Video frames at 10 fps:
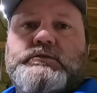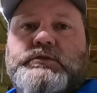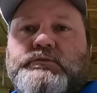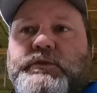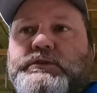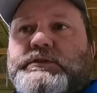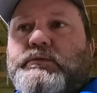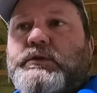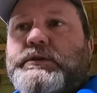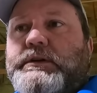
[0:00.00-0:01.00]
So first I
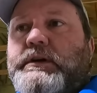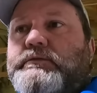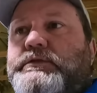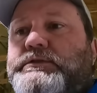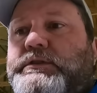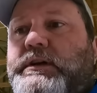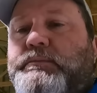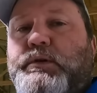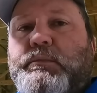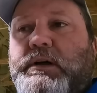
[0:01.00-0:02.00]
wanted to cover just a
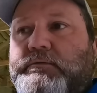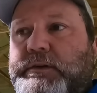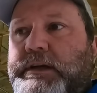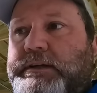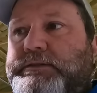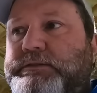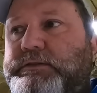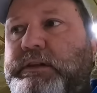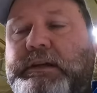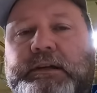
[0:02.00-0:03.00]
couple of
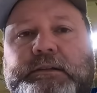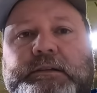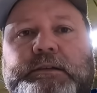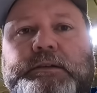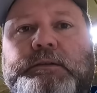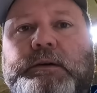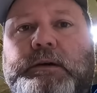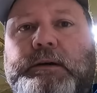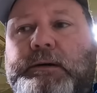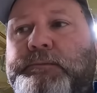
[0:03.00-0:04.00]
modifications that I did
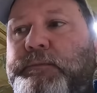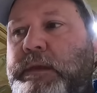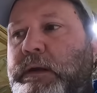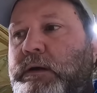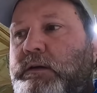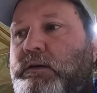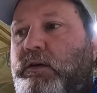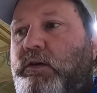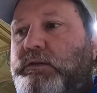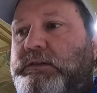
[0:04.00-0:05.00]

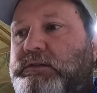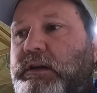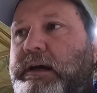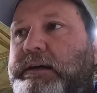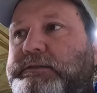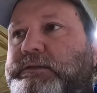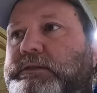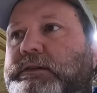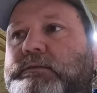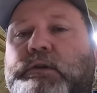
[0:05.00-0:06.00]
on this
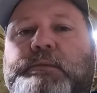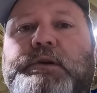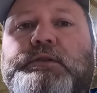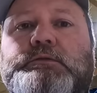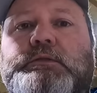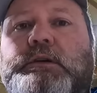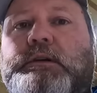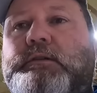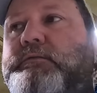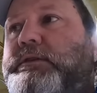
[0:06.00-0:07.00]
last rebuild
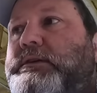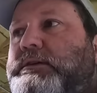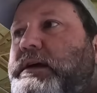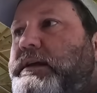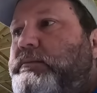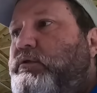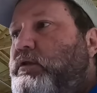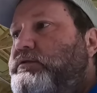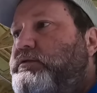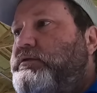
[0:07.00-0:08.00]
of the K&M
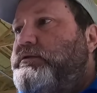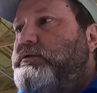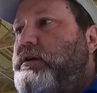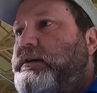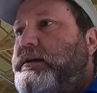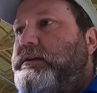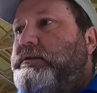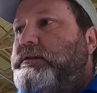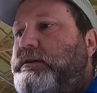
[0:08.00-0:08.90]
crusher, just to try to get